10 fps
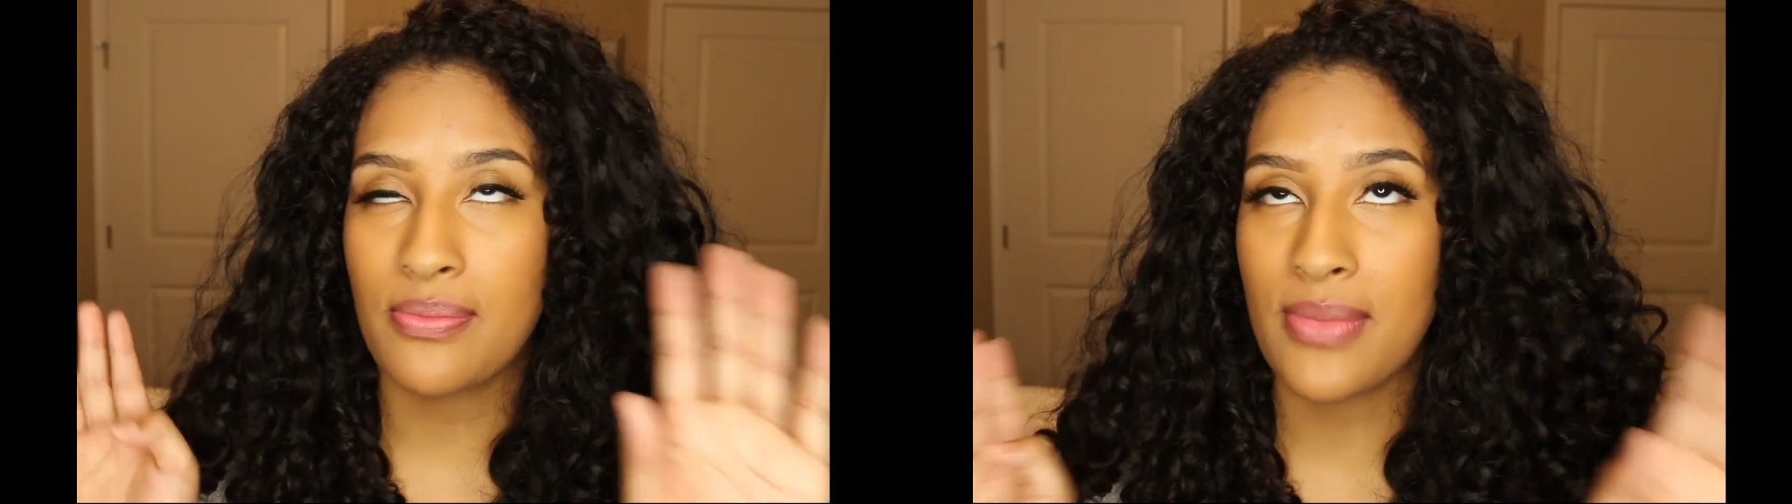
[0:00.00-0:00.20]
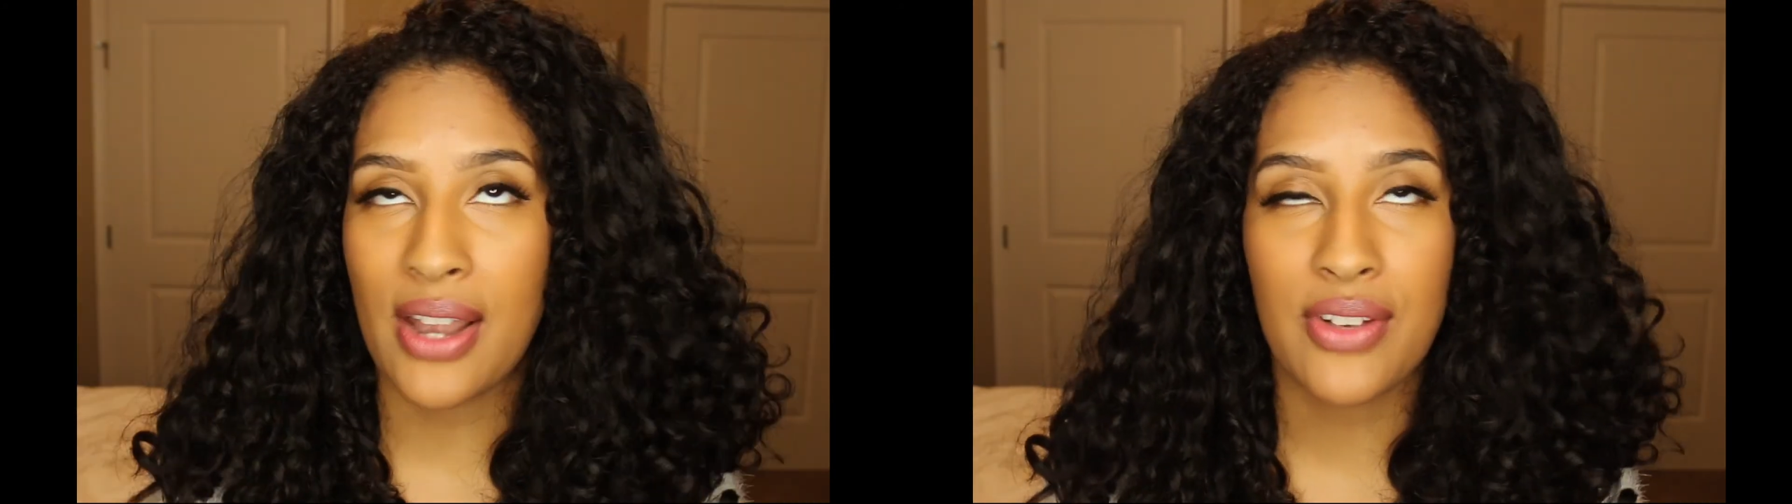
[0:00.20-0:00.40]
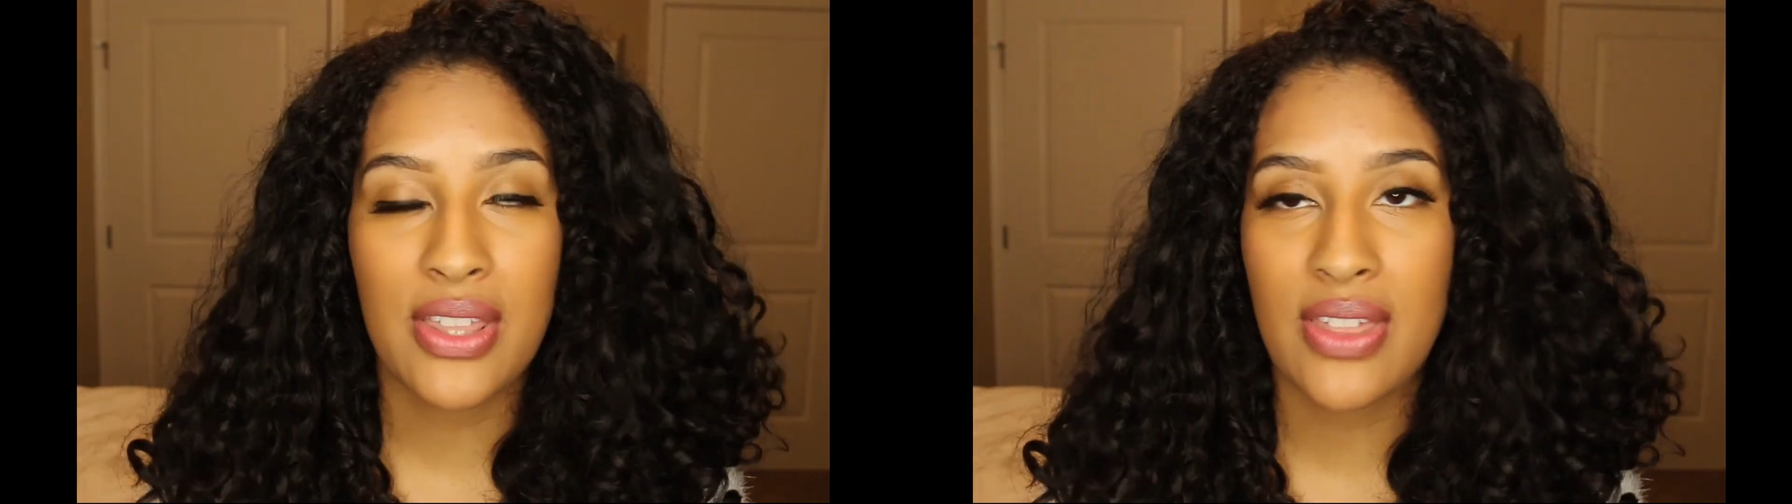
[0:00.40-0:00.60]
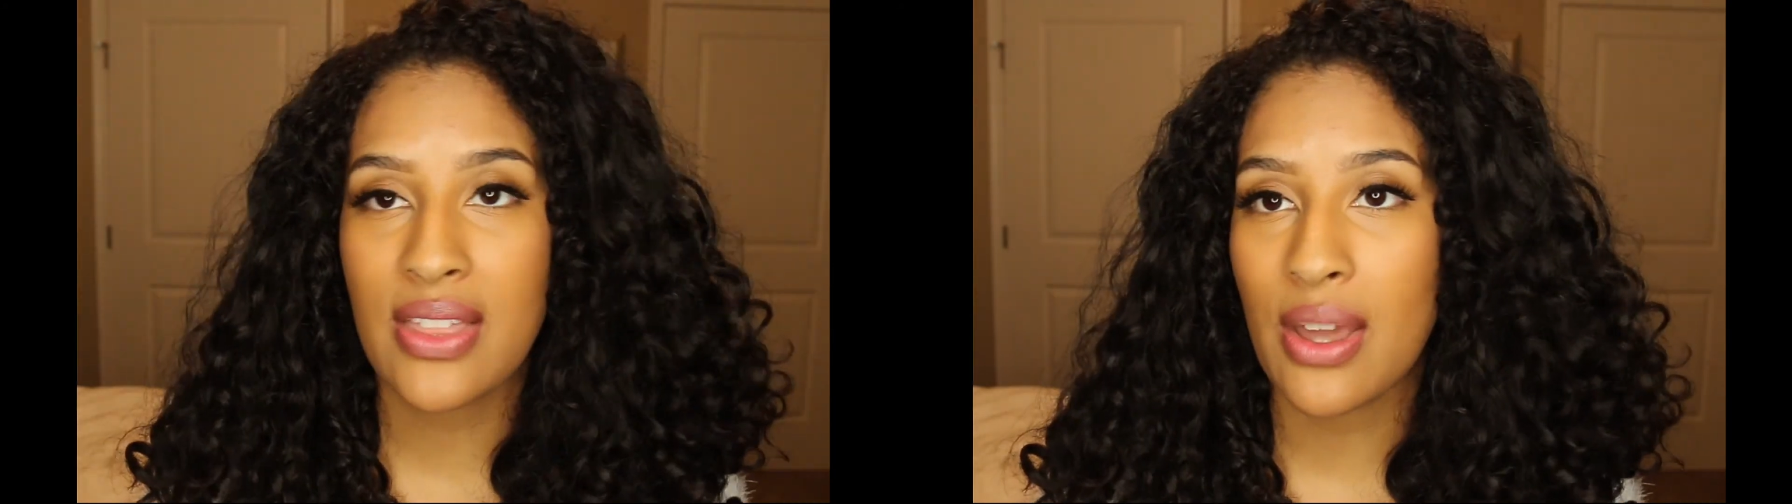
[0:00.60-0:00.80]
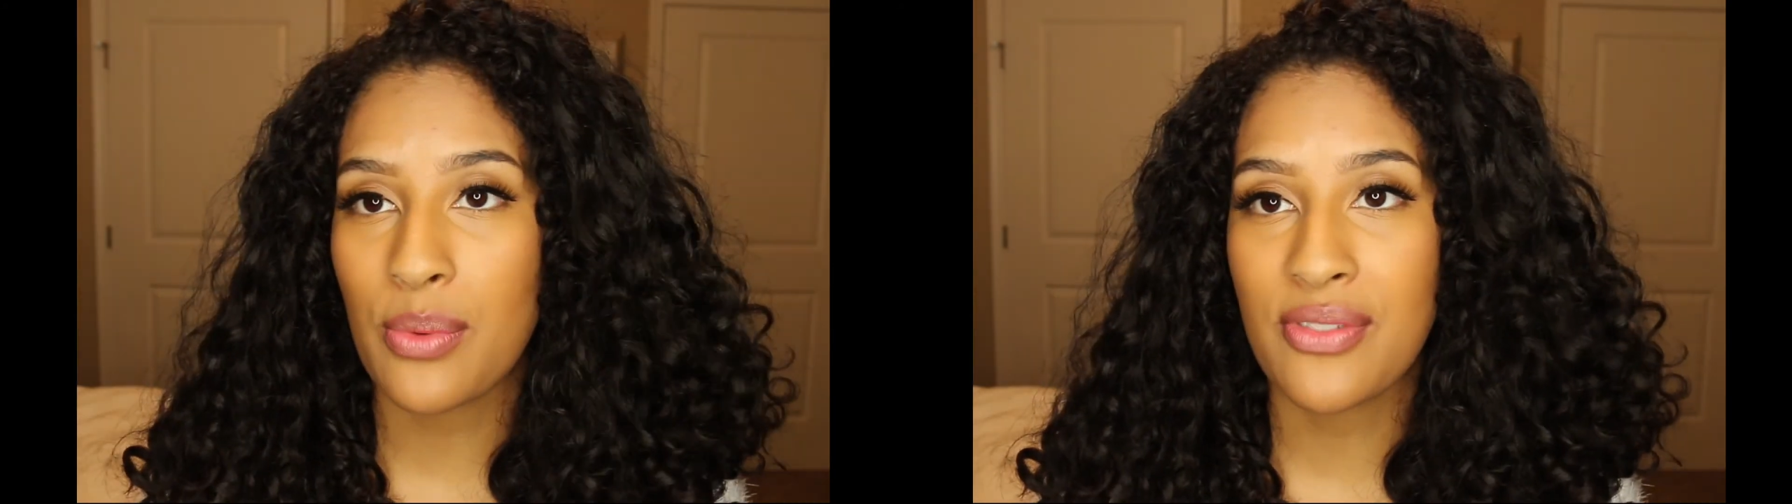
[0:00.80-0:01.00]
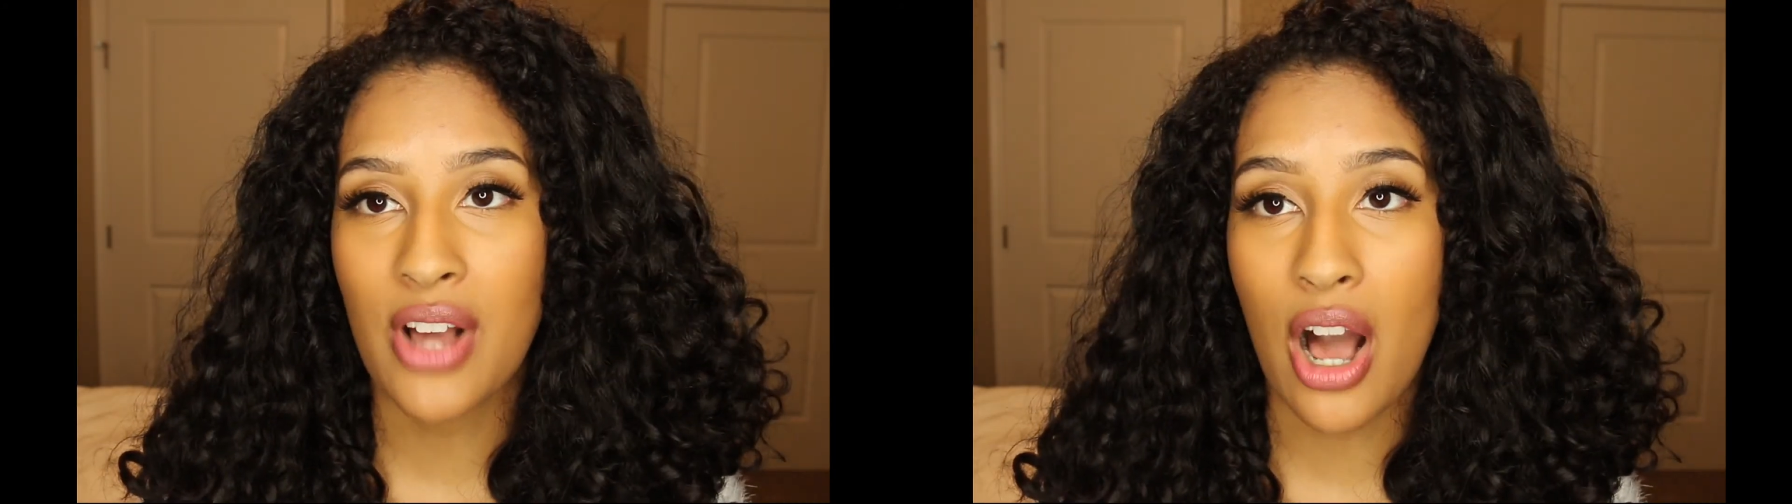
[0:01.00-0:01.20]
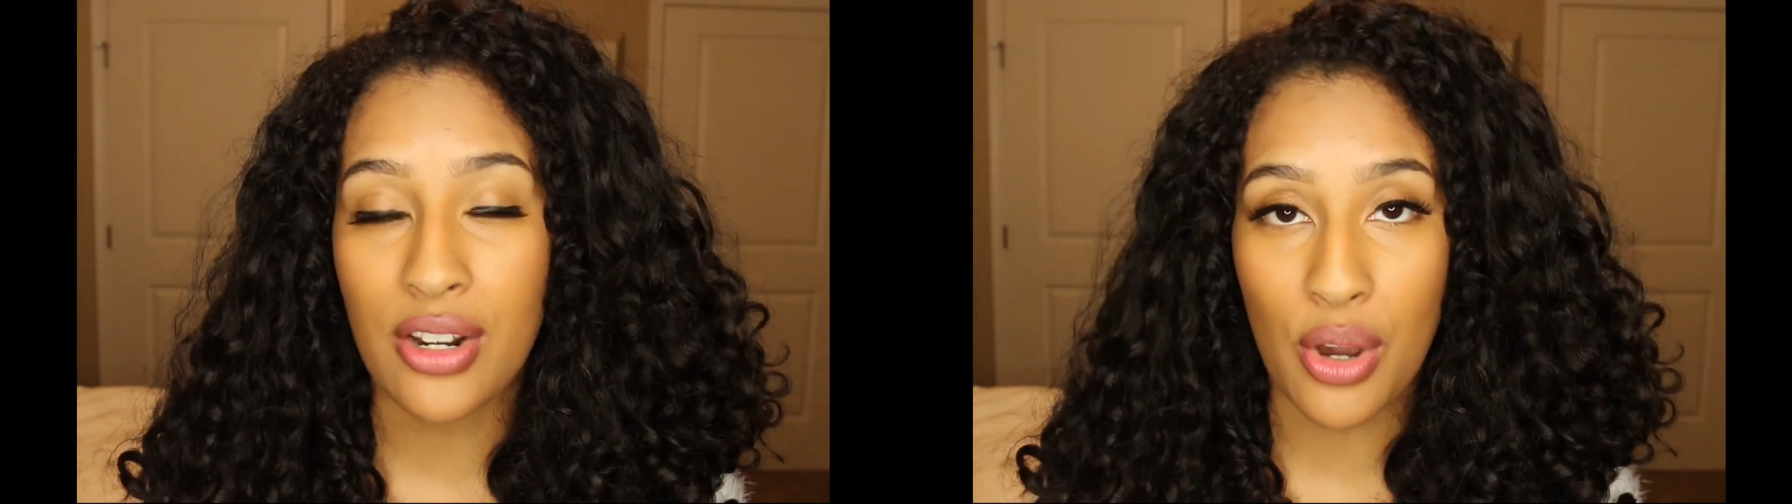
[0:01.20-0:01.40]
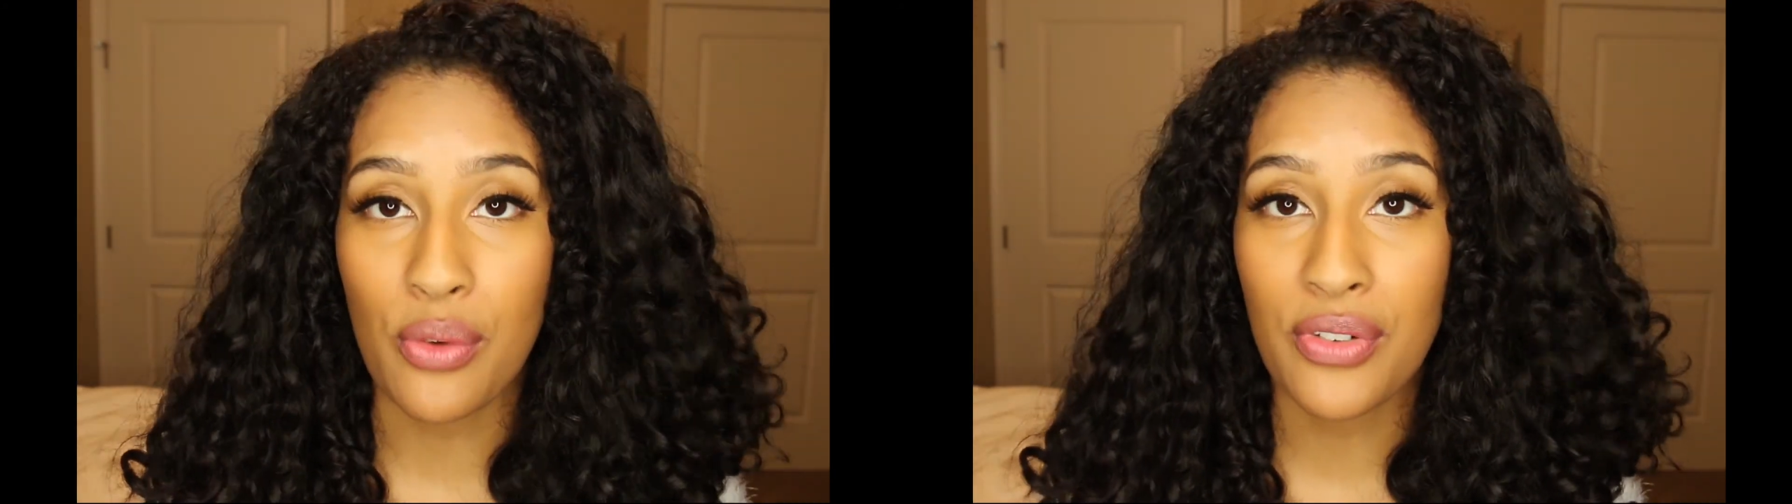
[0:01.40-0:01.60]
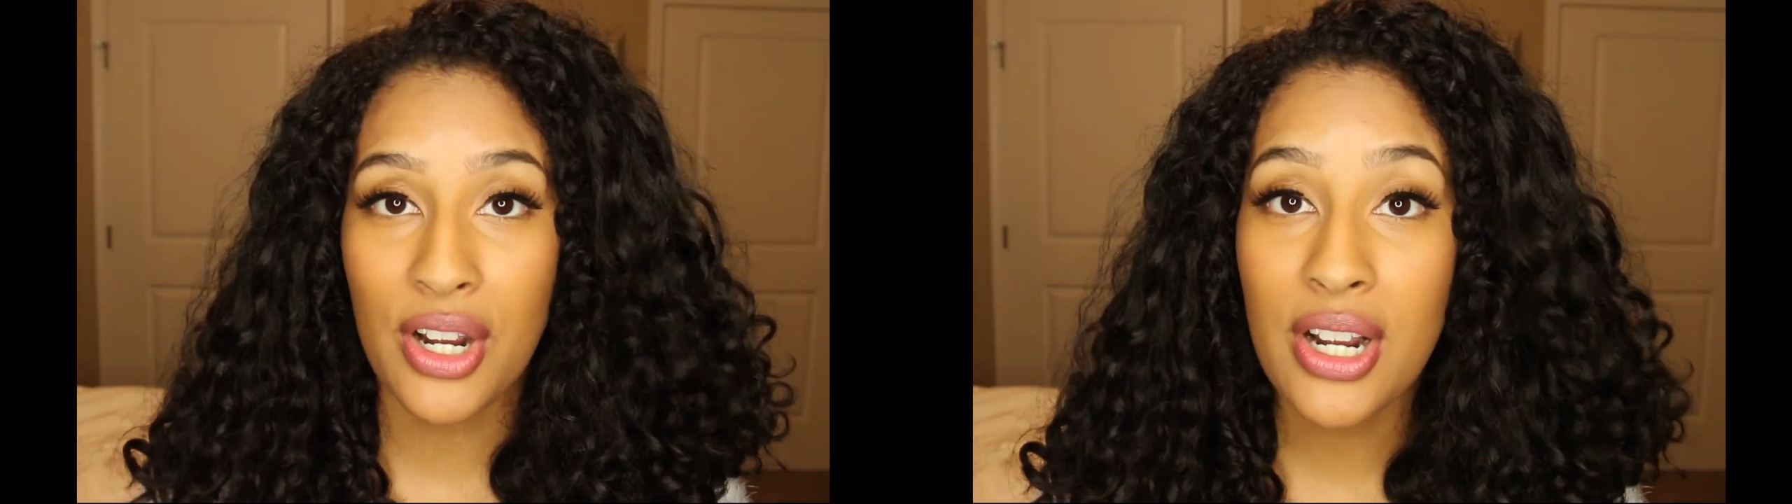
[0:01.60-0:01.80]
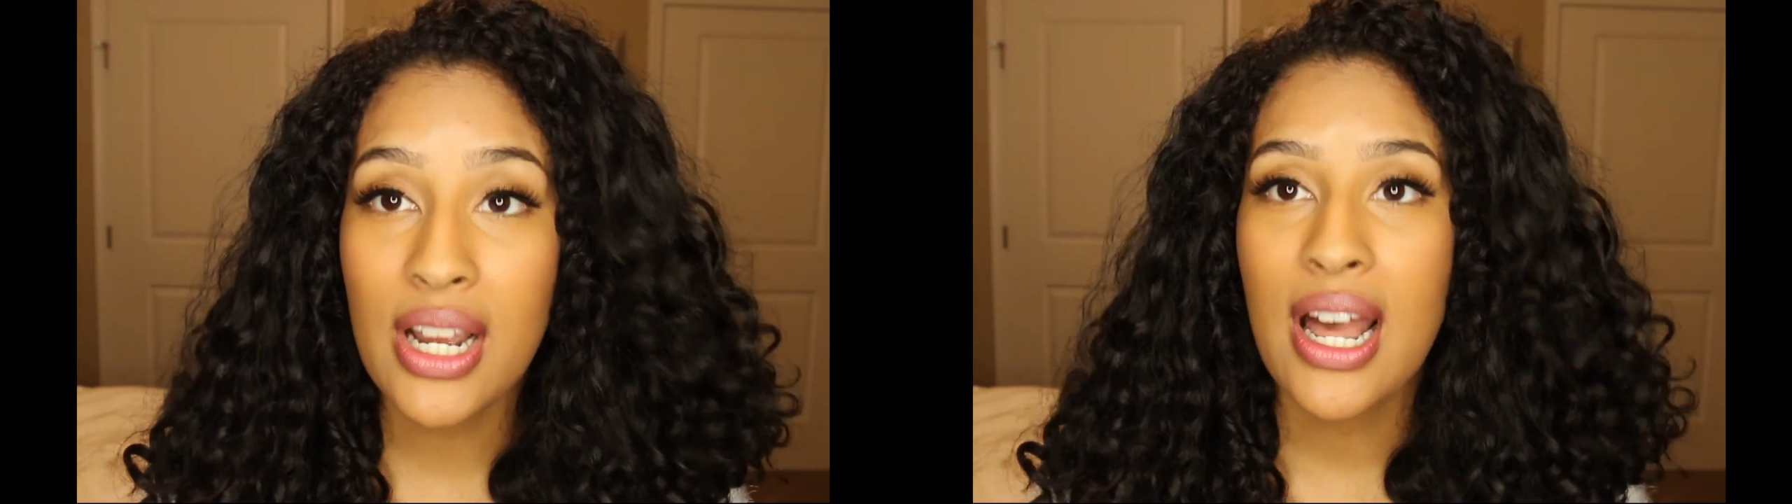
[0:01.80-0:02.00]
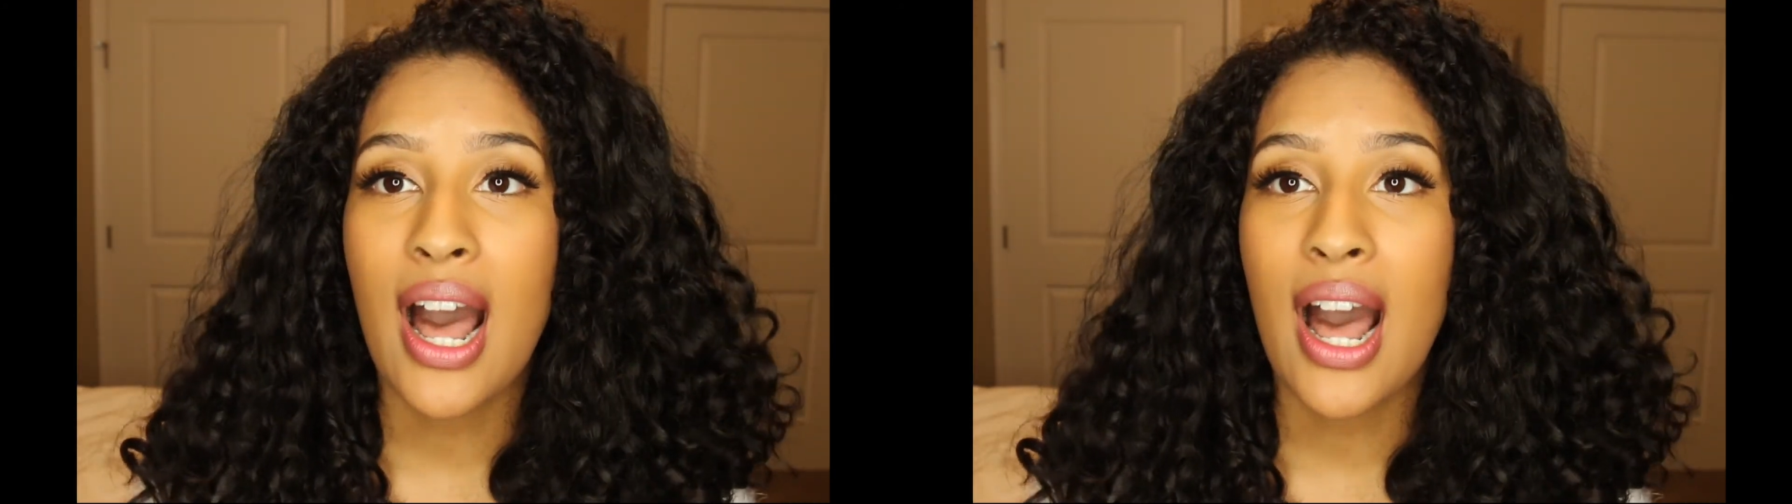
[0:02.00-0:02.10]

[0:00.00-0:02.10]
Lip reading: everything that we've gone over,